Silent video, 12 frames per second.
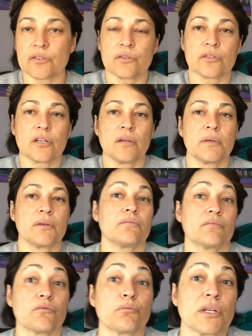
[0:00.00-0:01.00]
So it's going to be
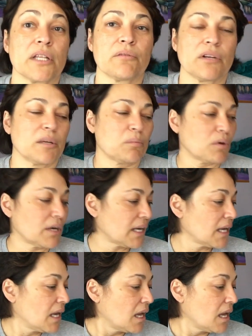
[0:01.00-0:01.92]
really, really pretty.